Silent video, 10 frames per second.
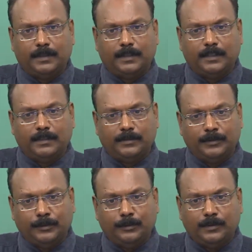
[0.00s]
that is
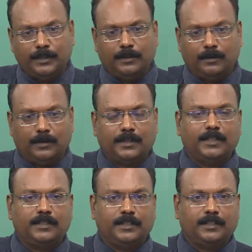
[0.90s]
used in
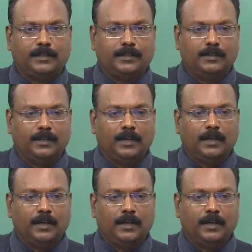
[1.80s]
organizations,